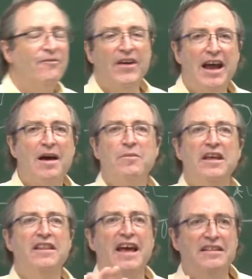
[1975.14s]

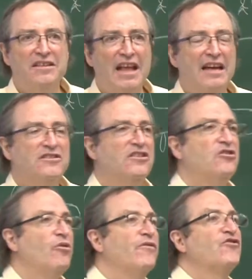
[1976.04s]
phenomena that has to
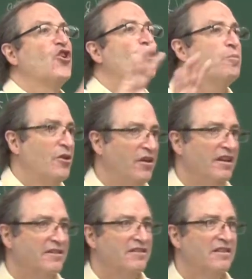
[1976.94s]
do with
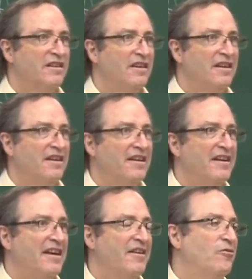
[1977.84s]
turbulence,
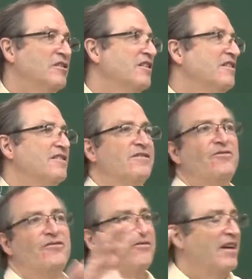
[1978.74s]
which is
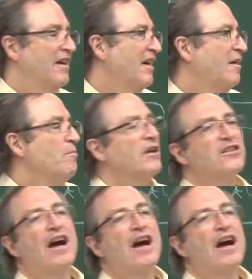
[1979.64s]
a much